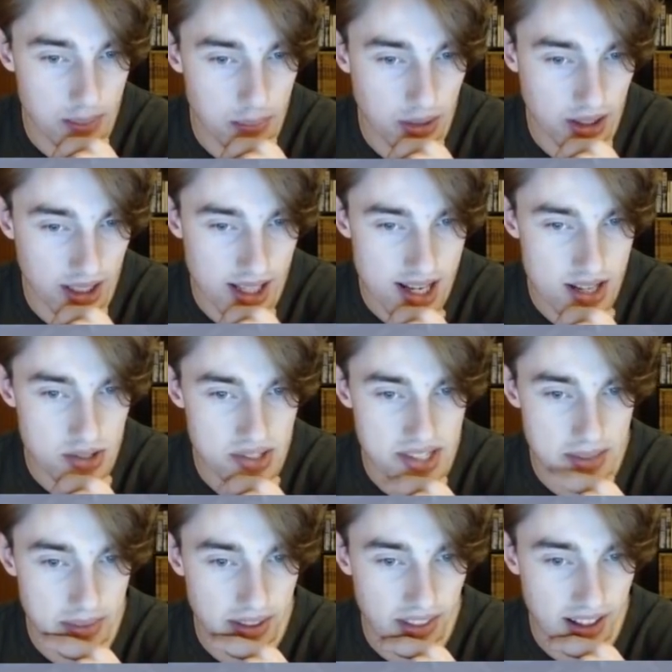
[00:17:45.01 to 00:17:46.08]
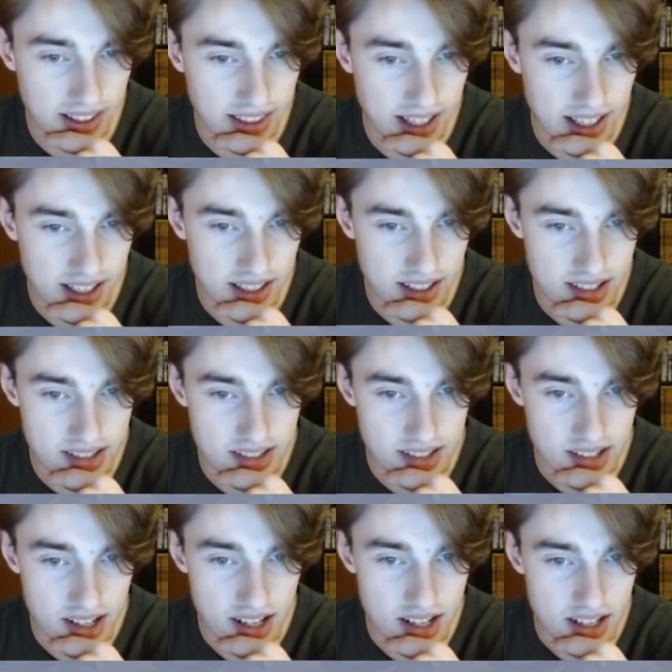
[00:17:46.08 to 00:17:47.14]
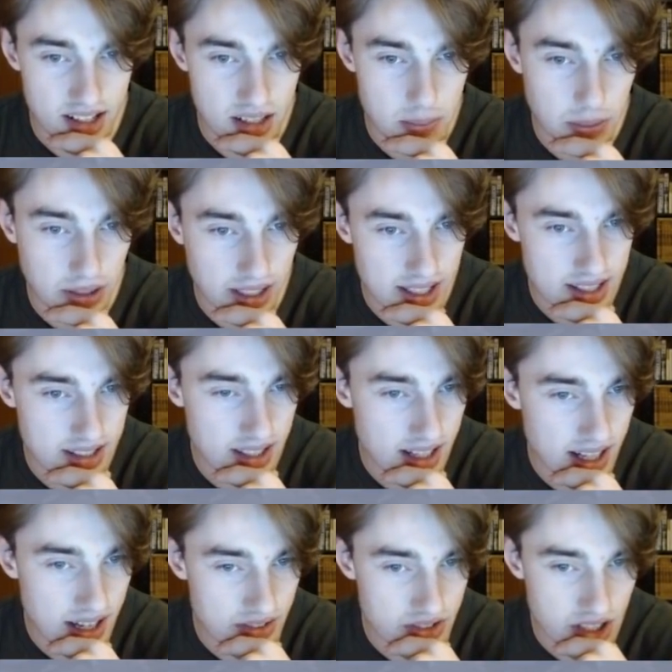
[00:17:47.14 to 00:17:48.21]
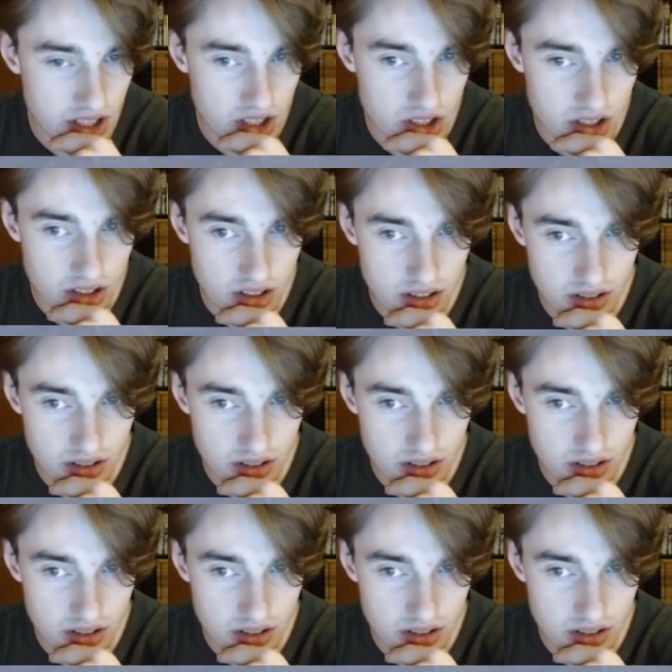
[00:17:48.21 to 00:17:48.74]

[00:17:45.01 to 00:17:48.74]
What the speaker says: Belize or something like that, because does Belize City have such?